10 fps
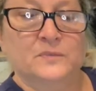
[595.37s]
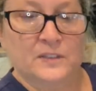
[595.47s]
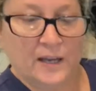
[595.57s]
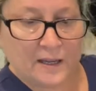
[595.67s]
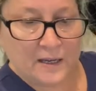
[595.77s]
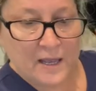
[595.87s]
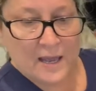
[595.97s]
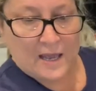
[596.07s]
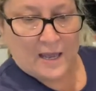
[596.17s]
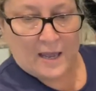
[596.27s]
okay?
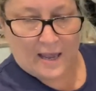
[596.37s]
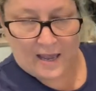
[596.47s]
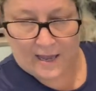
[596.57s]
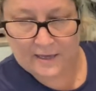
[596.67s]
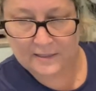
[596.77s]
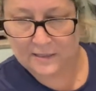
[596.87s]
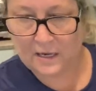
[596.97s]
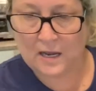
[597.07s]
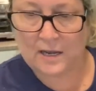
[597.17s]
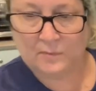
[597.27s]
And
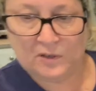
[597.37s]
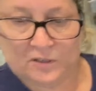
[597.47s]
I'm gonna